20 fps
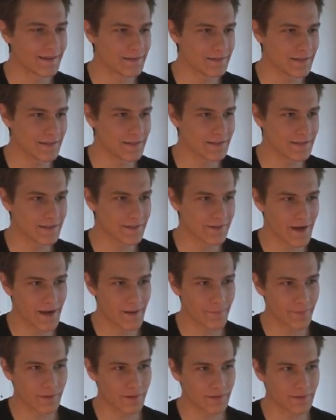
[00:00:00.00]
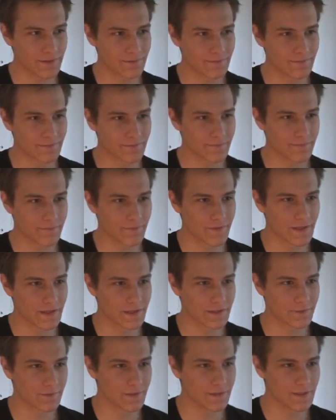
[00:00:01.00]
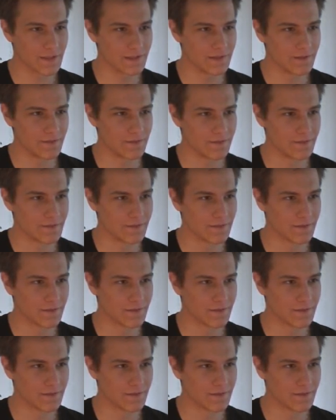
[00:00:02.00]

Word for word: Let's just grab all the things we need